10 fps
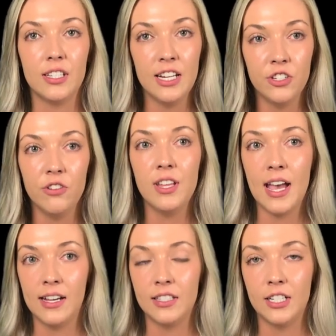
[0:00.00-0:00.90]
into the
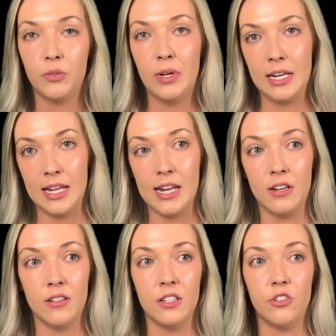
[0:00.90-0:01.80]
assets we
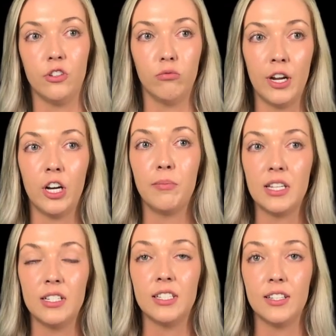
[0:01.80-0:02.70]
need to run our business